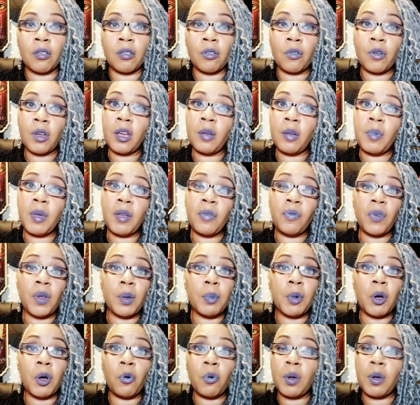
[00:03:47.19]
So it could be
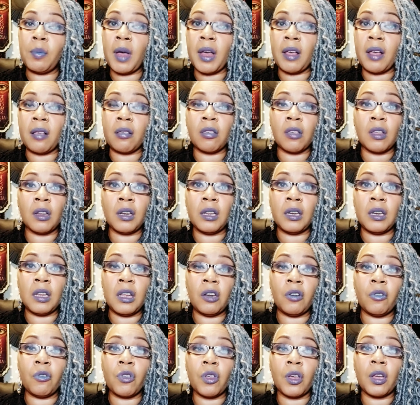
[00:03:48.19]
female with masculine
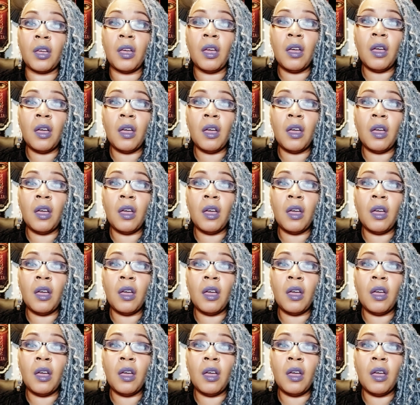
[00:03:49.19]
energy.